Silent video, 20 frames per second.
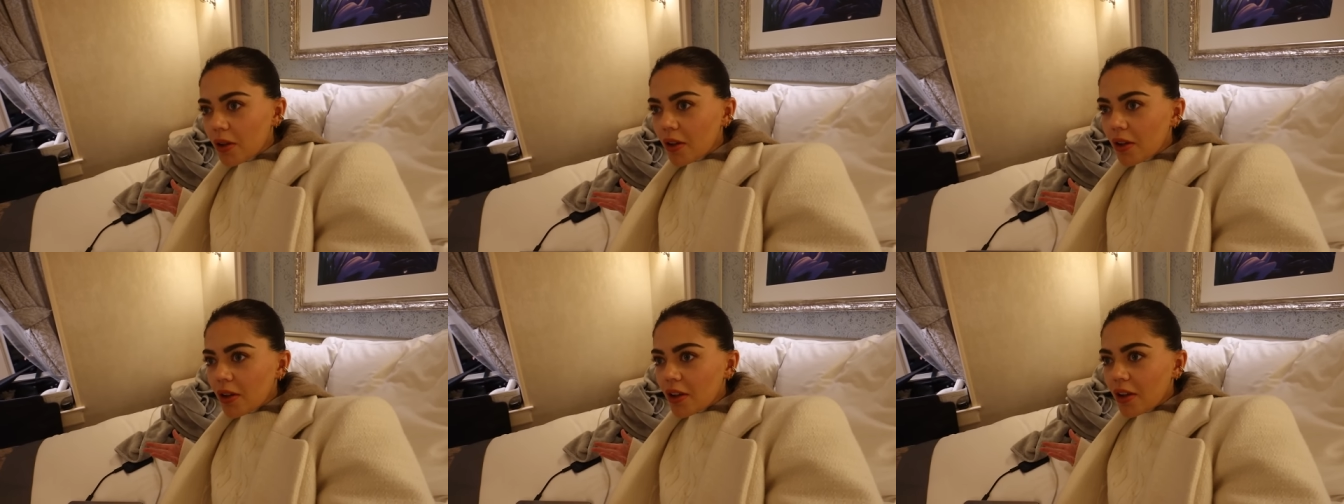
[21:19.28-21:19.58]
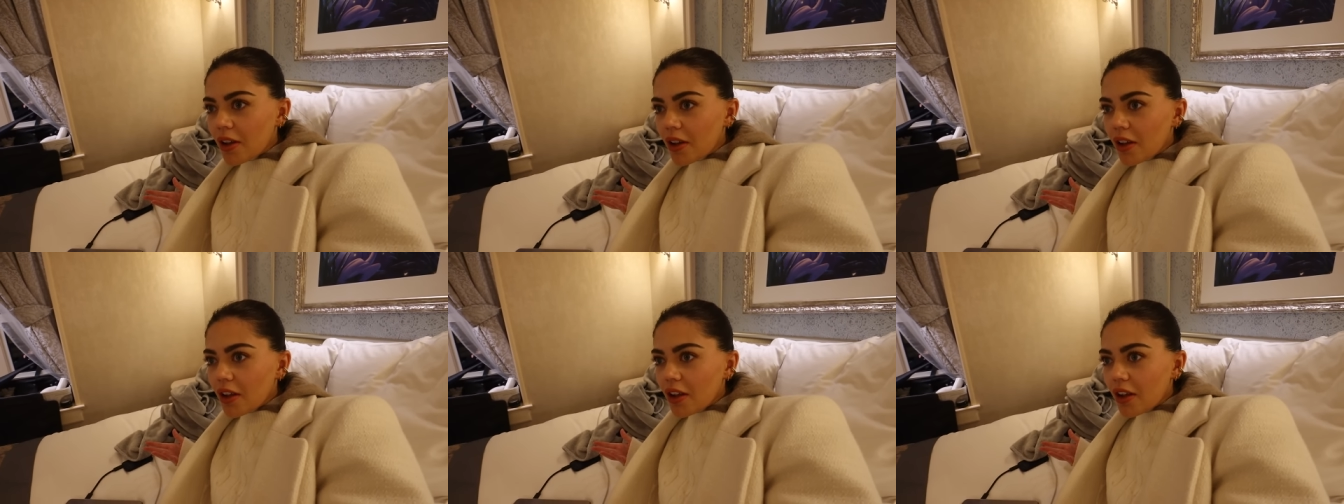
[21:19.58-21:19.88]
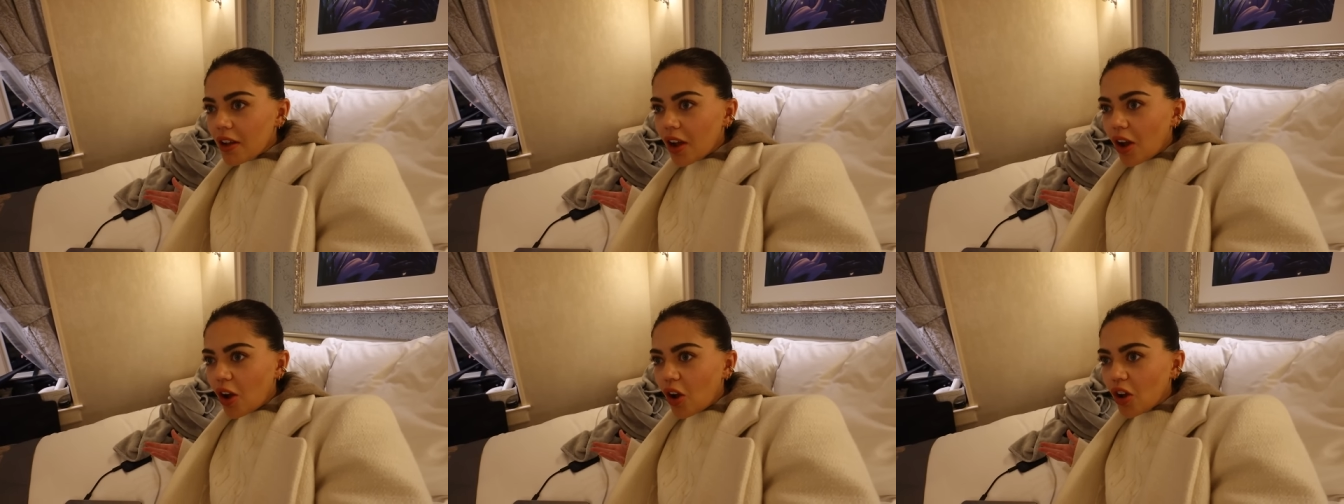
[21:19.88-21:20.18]
Mm-hmm.
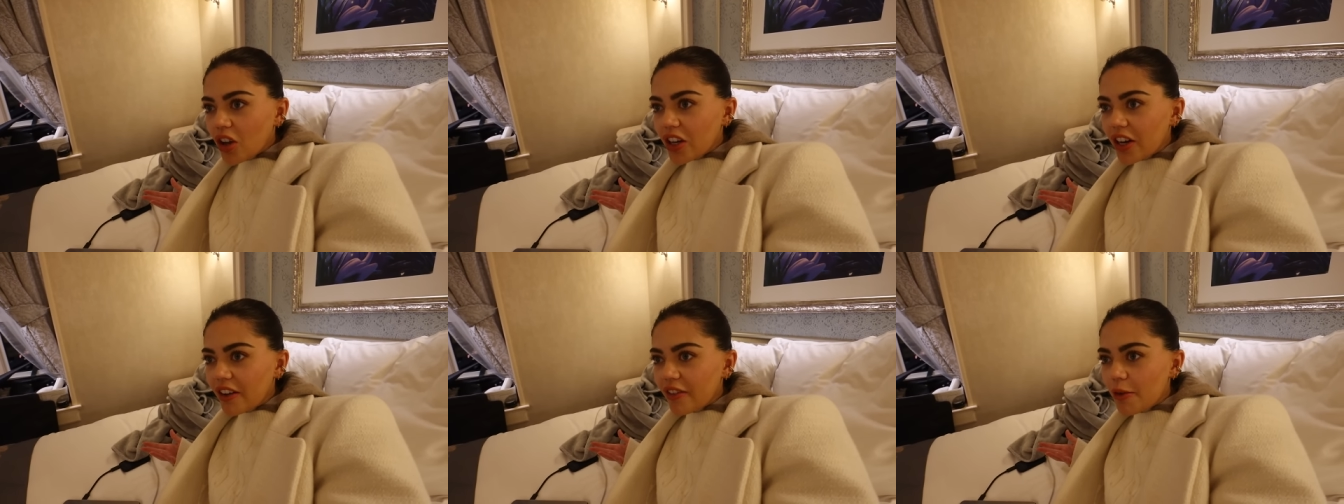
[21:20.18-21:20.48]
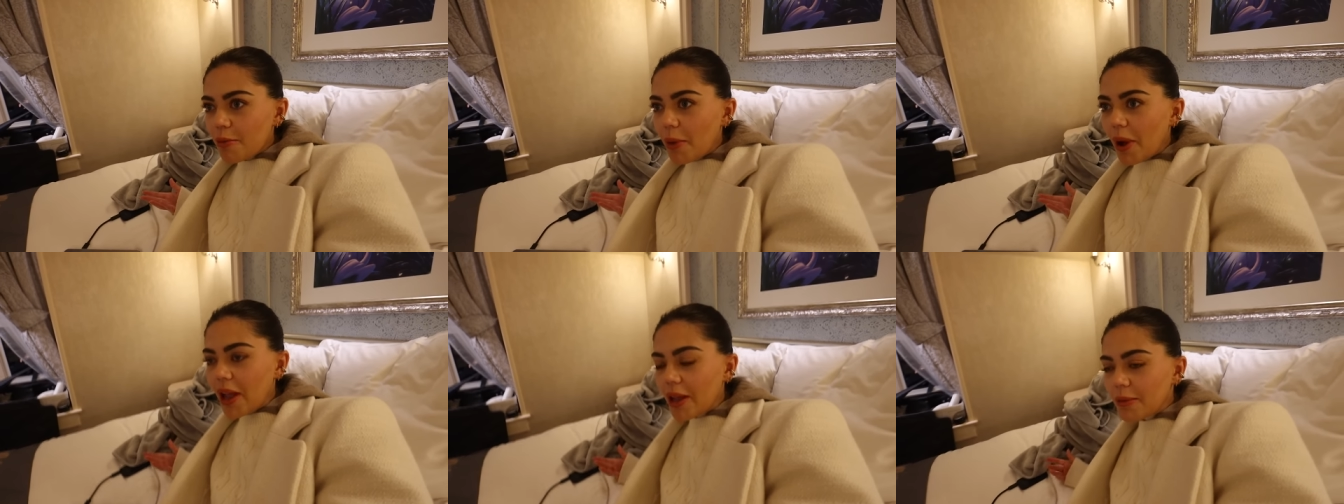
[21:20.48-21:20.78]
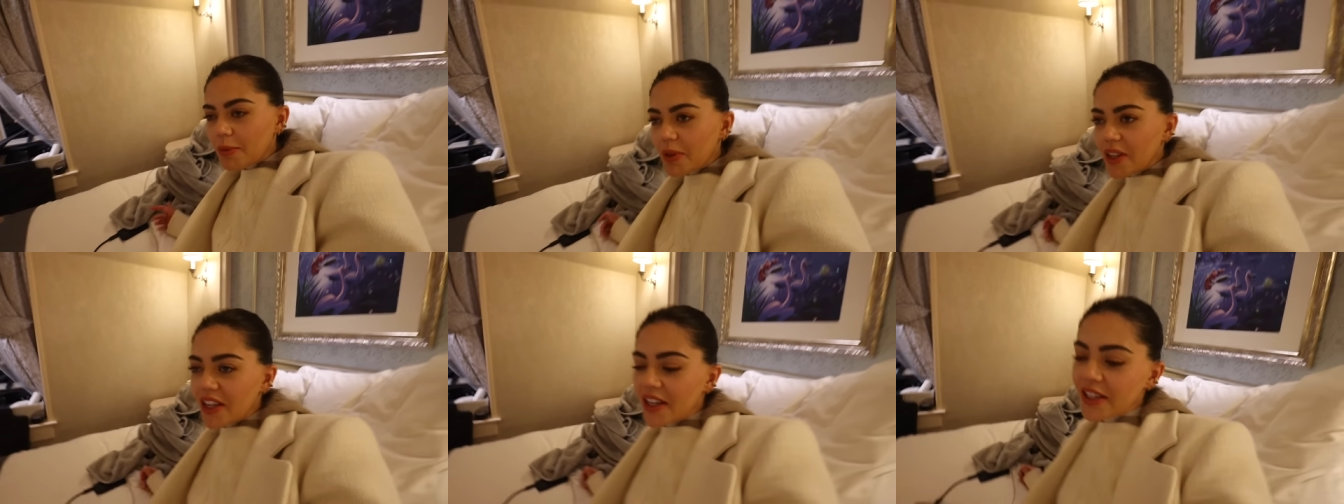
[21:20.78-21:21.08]
Oh, can I have a bite,
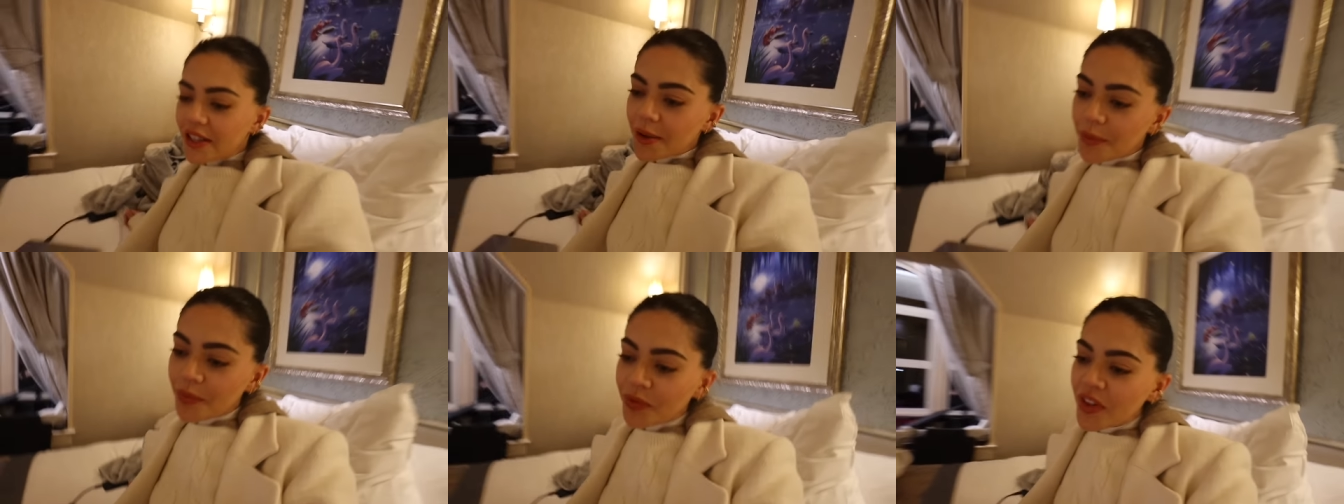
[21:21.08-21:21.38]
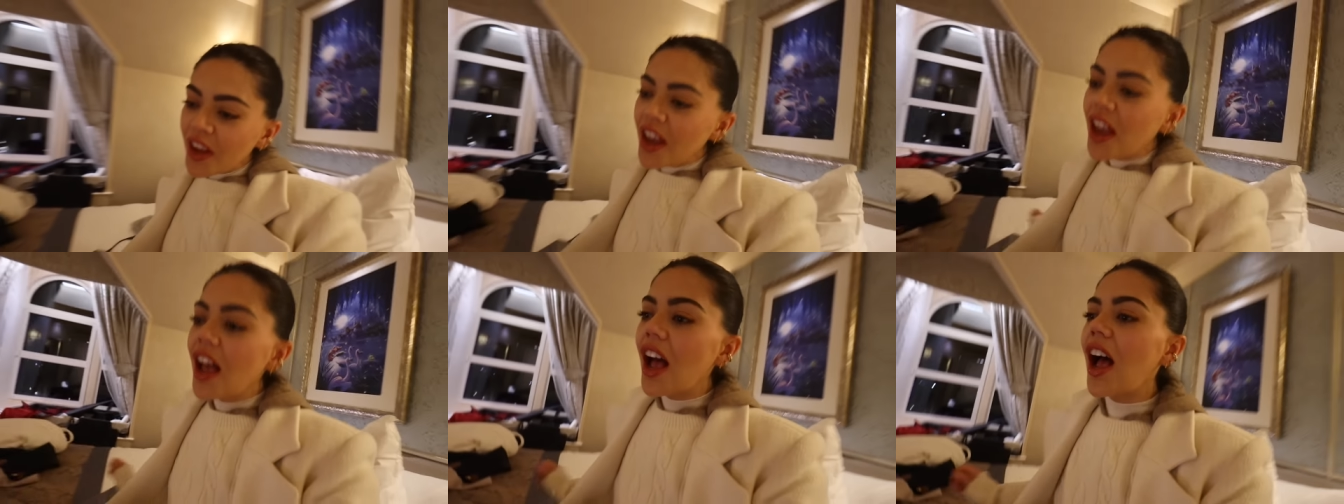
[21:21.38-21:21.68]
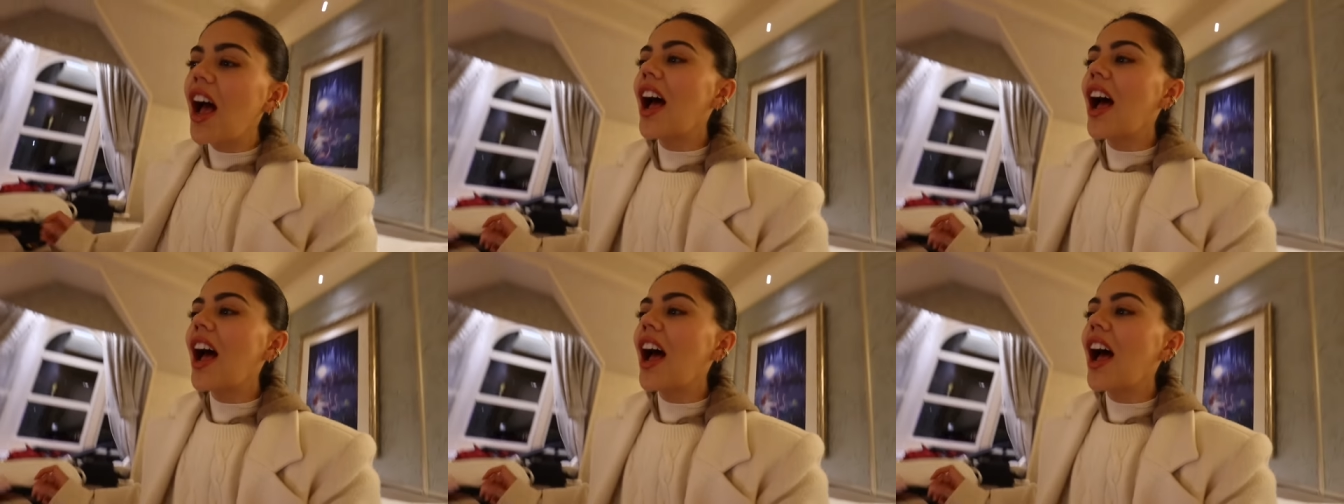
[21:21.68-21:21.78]
please? Mm-hmm.